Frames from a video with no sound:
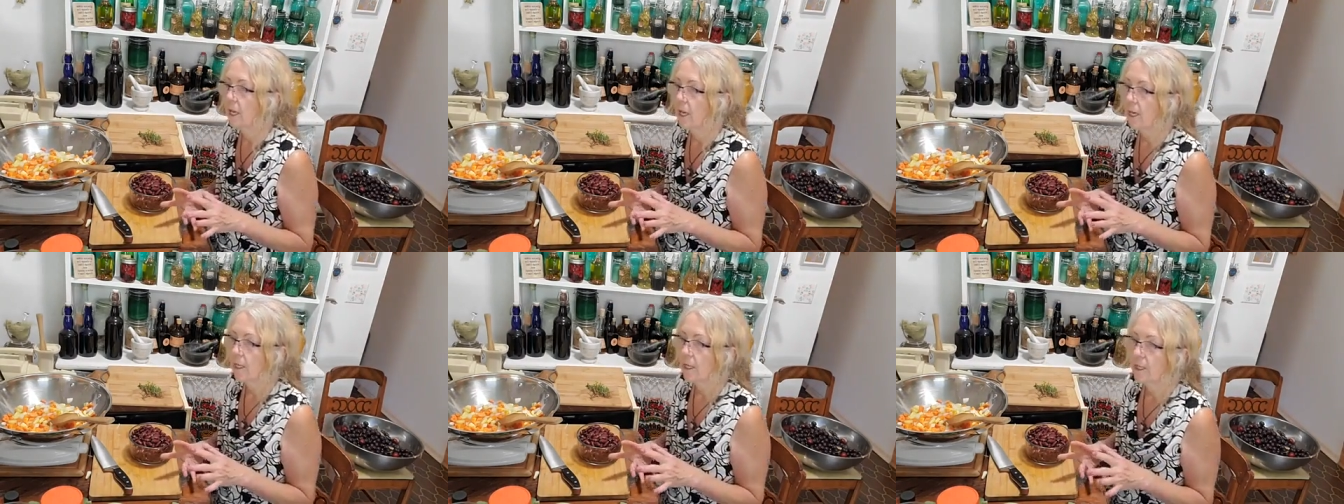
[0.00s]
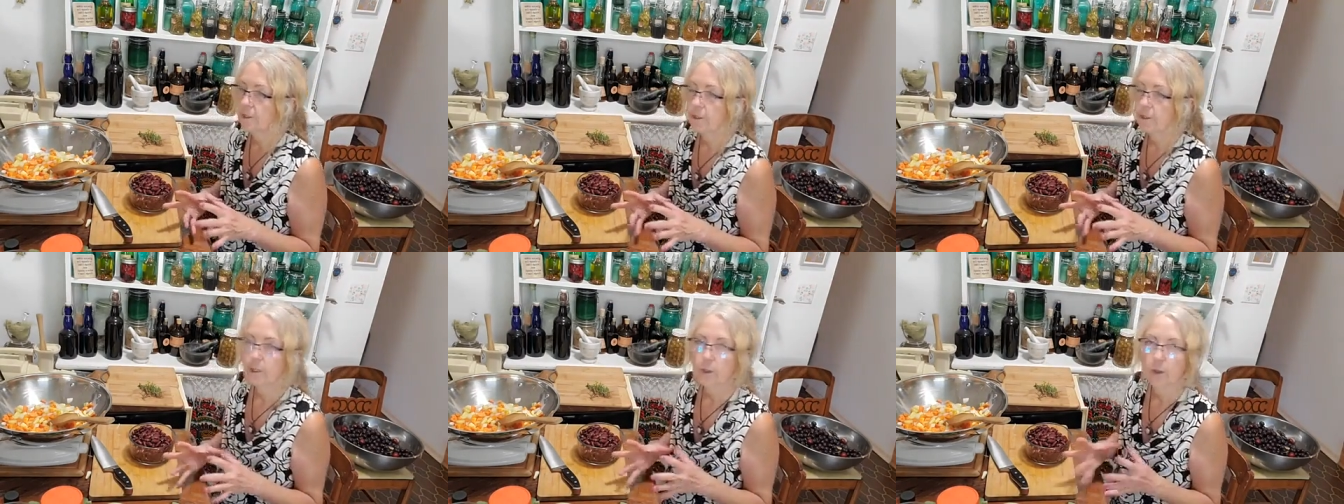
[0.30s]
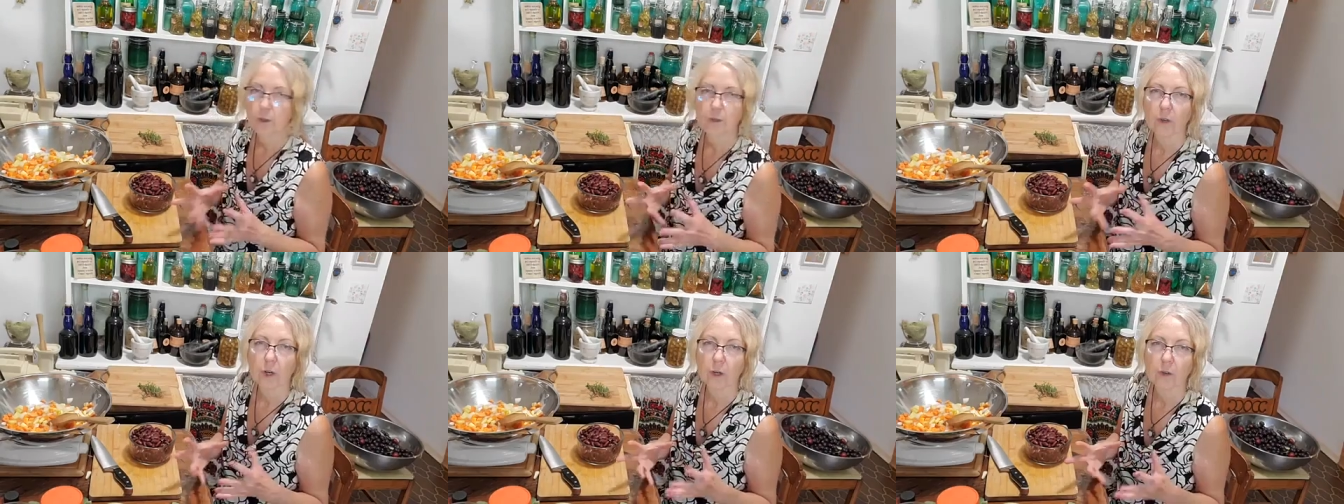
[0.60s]
you know, sort
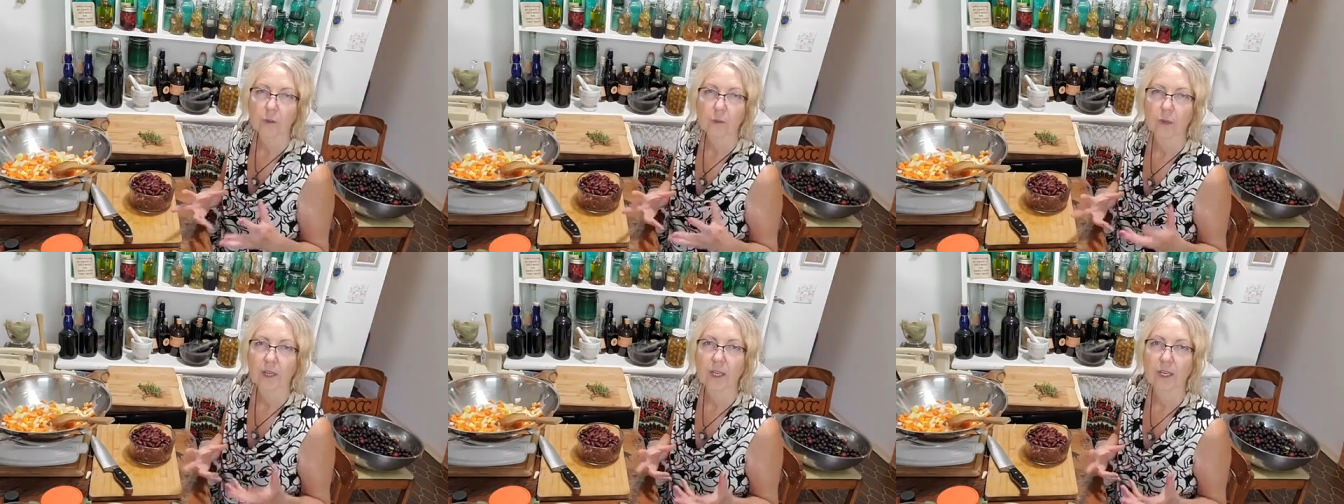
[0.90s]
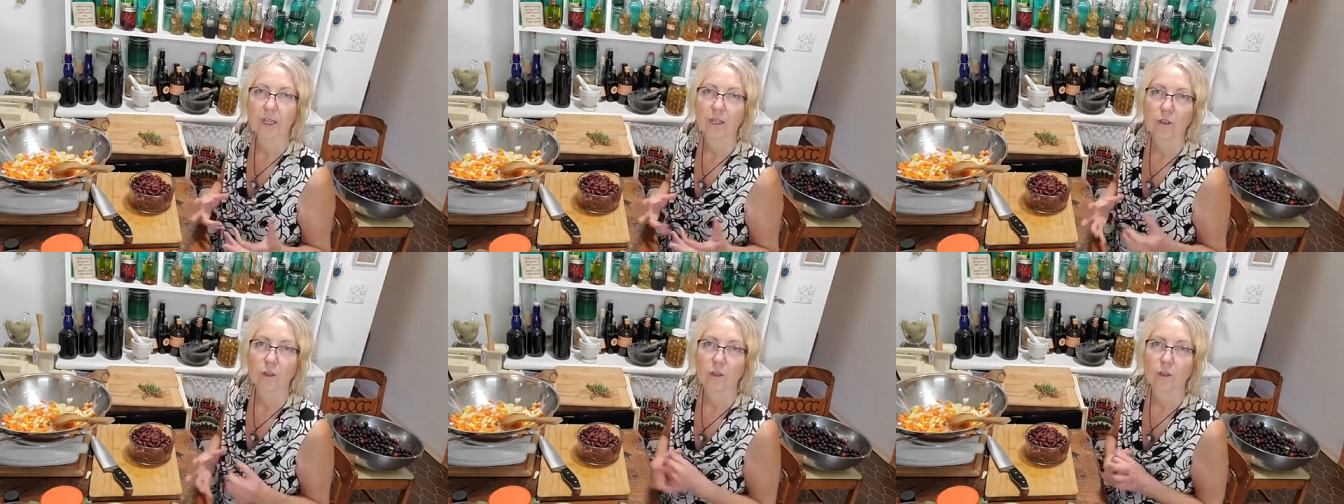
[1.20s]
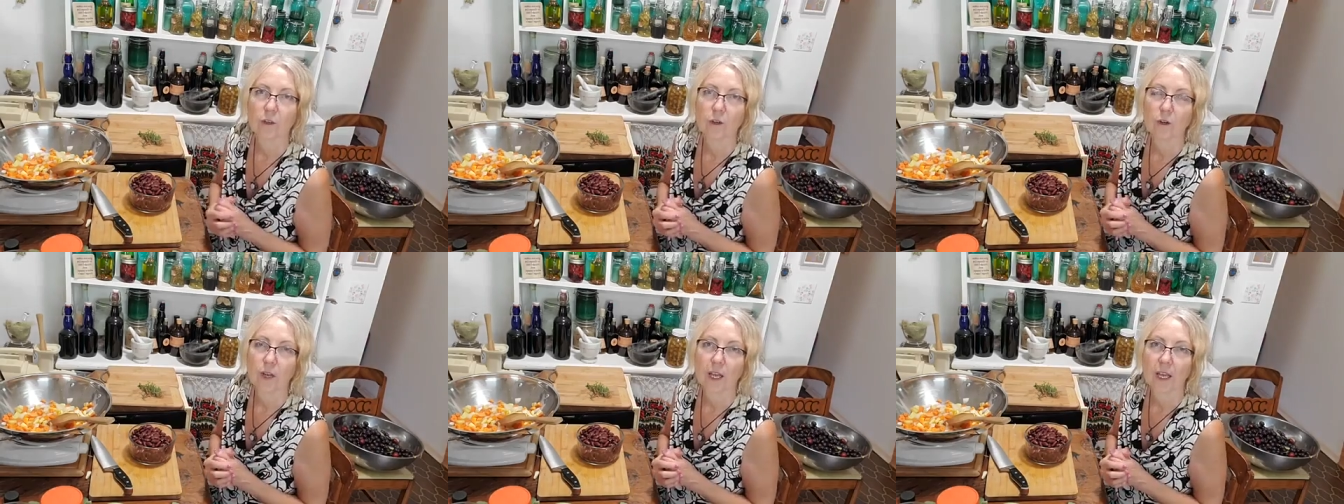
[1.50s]
of arthritic
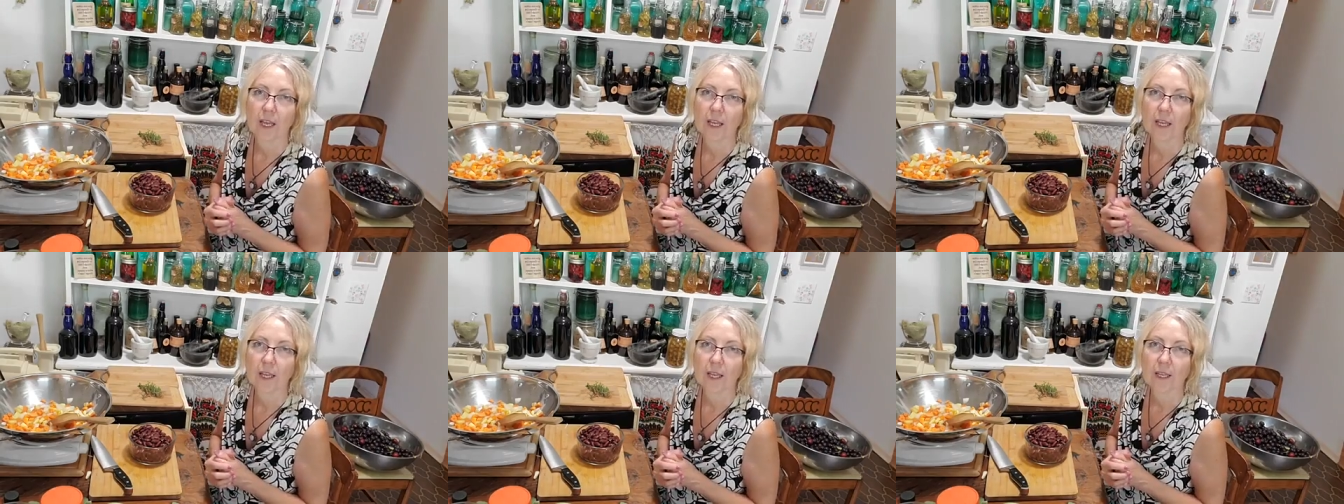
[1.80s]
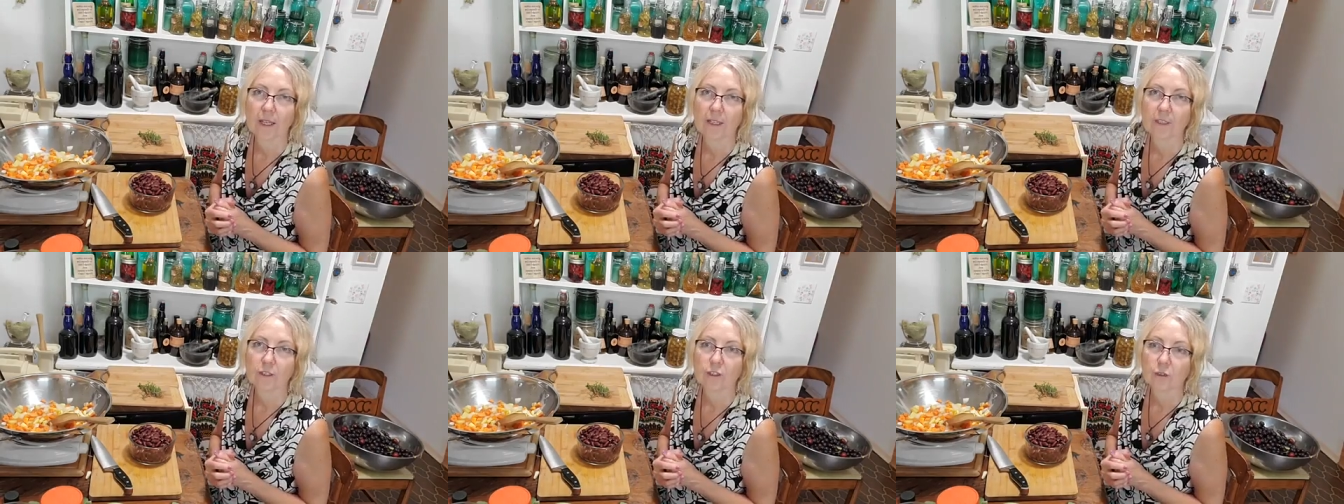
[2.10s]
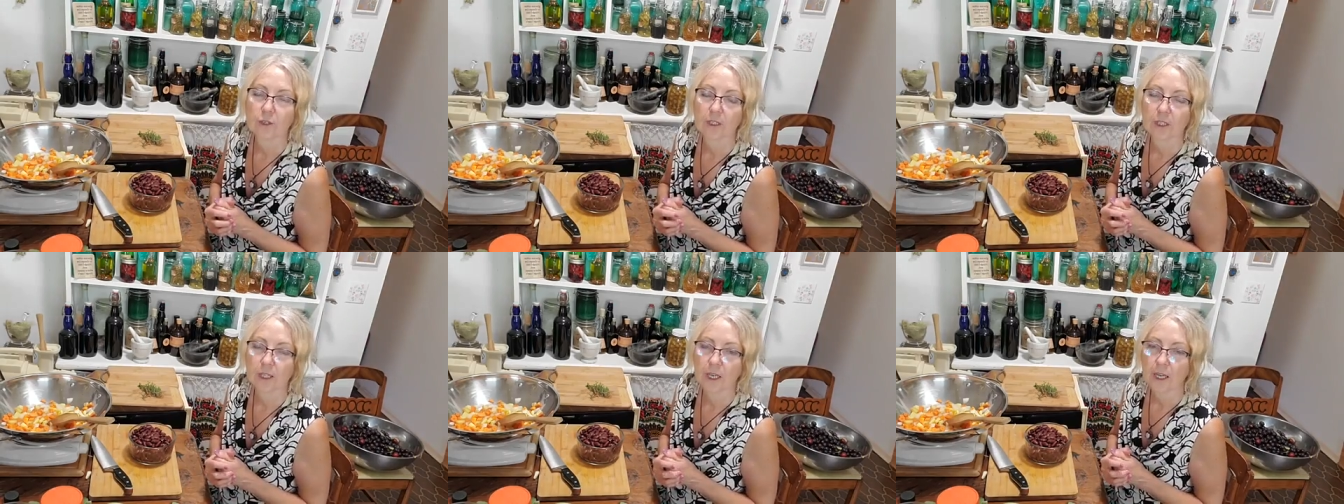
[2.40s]
or achy
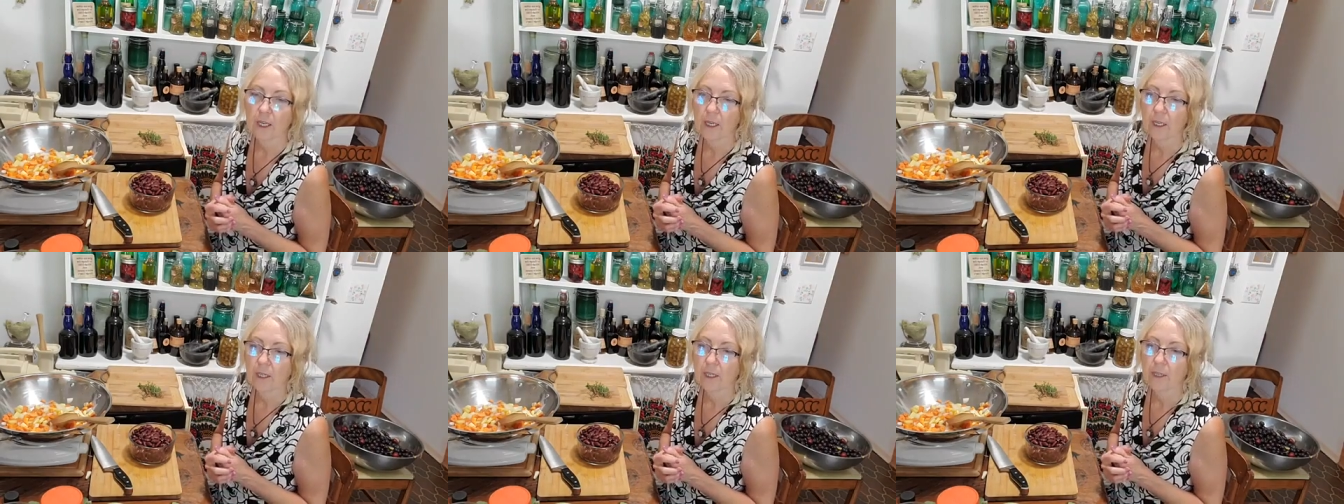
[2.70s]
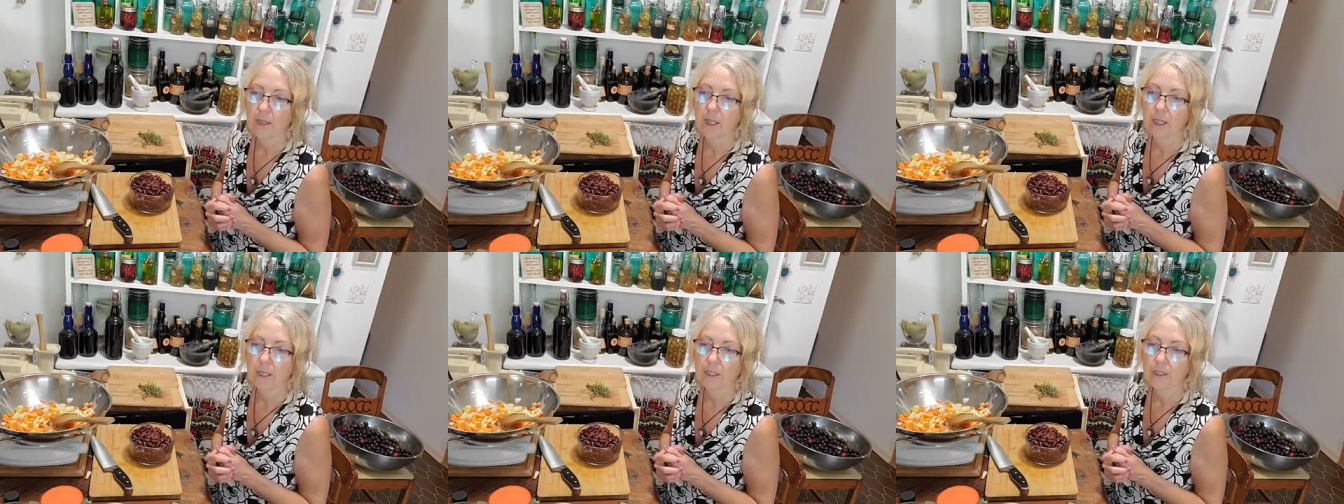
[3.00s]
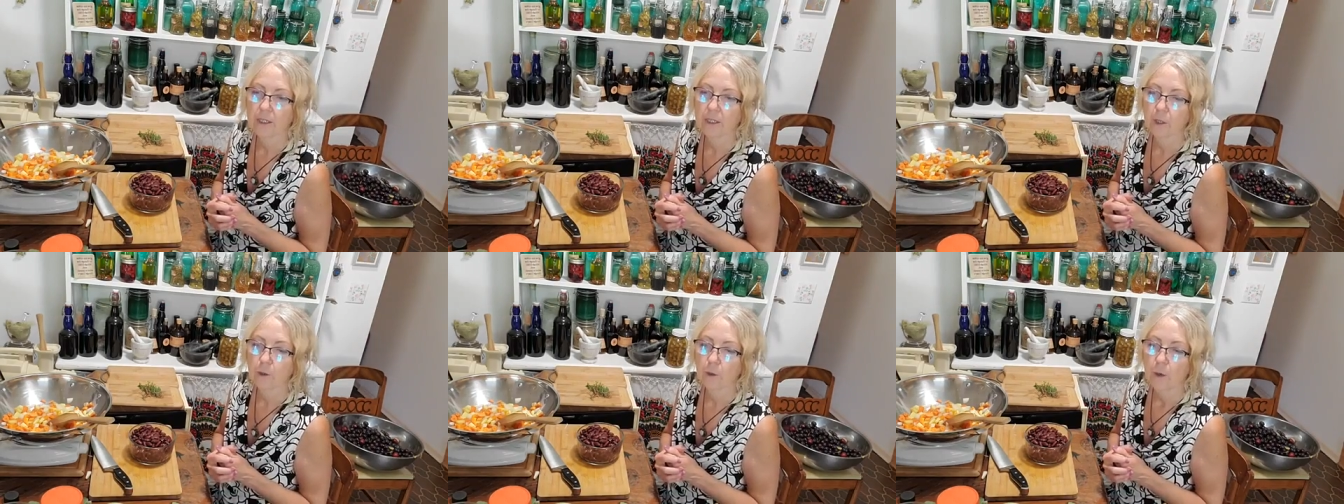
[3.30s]
issues and that kind of thing.
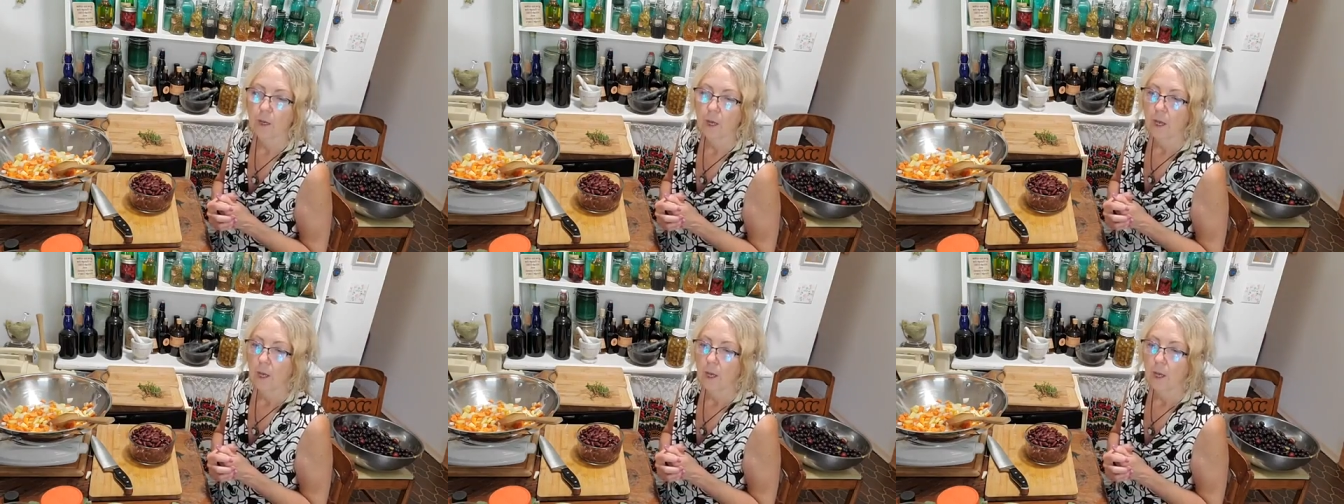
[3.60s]
So,